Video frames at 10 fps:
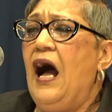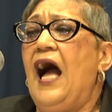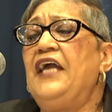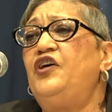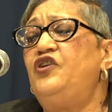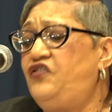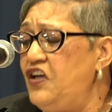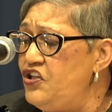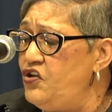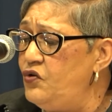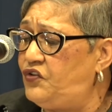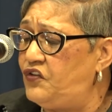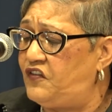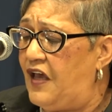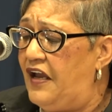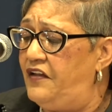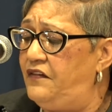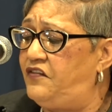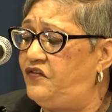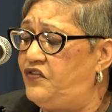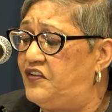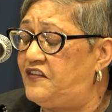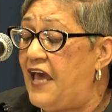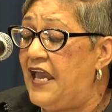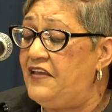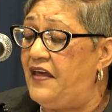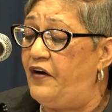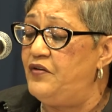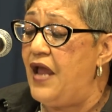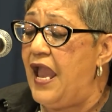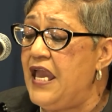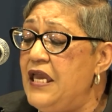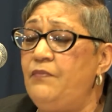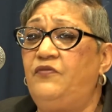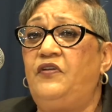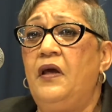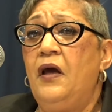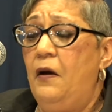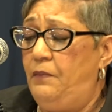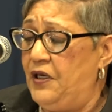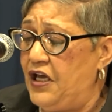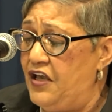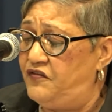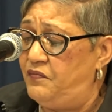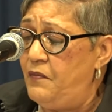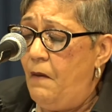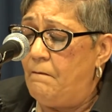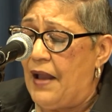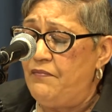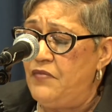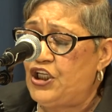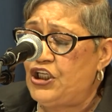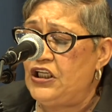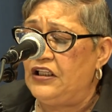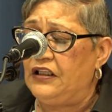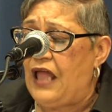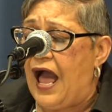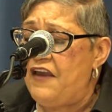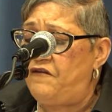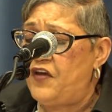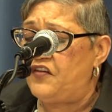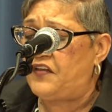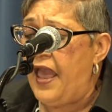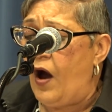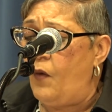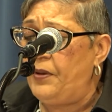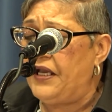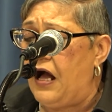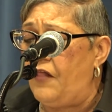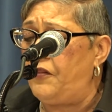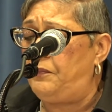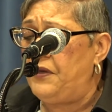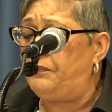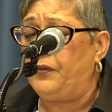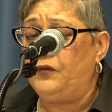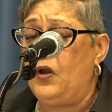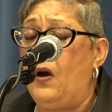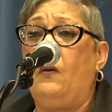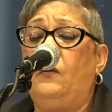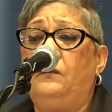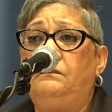I continue to say, to say their names because my mission in life is helping other people know